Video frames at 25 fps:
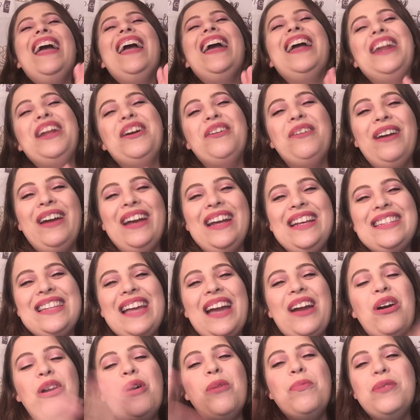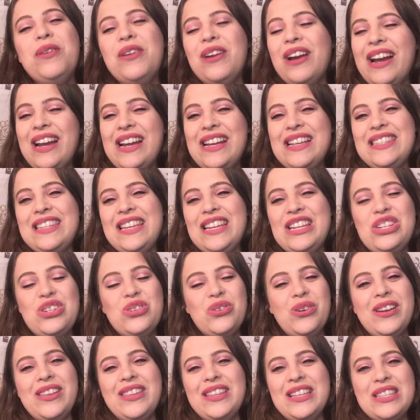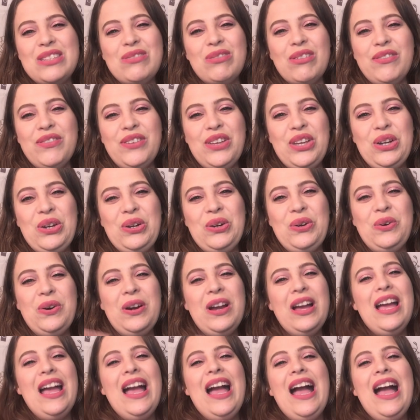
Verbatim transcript: Anyways, I hope you guys enjoyed this review.